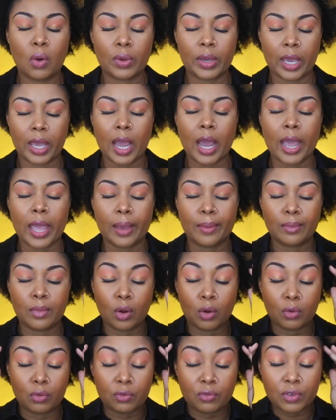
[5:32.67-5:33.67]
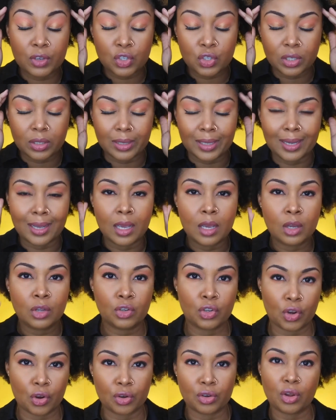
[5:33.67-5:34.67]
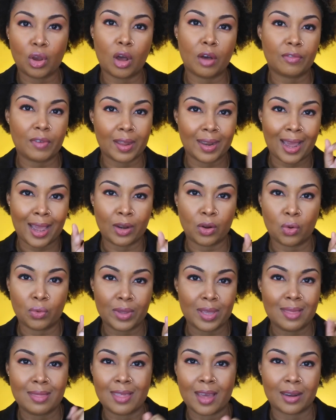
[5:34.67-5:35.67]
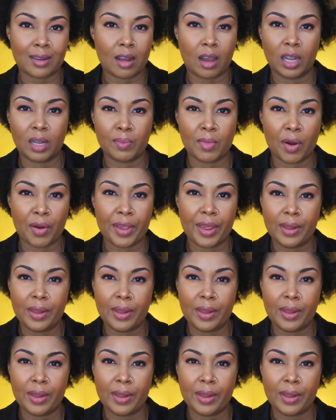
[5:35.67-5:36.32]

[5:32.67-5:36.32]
okay, I am officially turned off and I don't eat that calamari